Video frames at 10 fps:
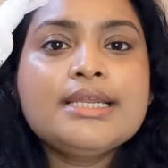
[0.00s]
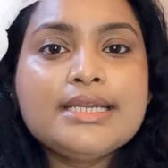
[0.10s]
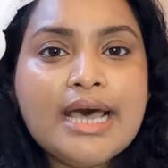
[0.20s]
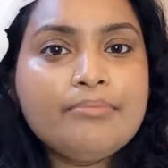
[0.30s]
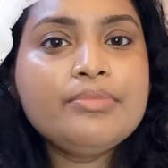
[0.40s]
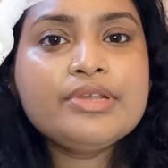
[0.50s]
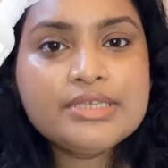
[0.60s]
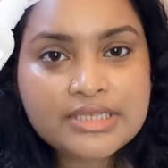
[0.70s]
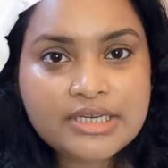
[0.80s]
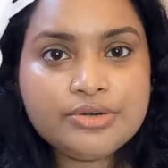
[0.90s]
number
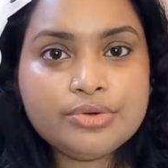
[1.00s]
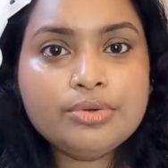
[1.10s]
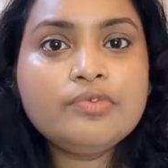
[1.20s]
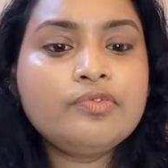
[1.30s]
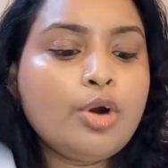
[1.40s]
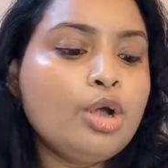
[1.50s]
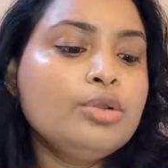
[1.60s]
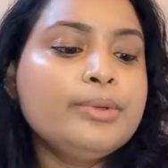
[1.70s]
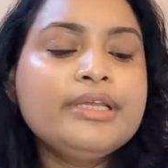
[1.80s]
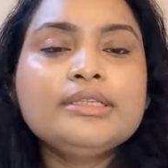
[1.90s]
0
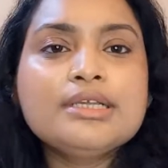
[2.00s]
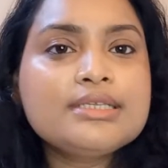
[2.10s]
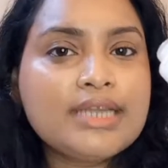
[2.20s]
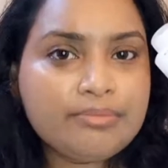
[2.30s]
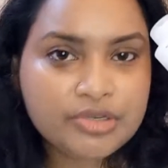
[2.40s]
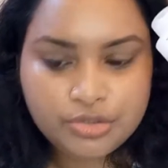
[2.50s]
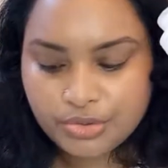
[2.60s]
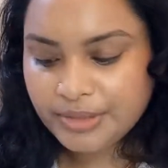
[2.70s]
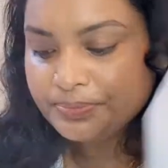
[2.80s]
following this number 3.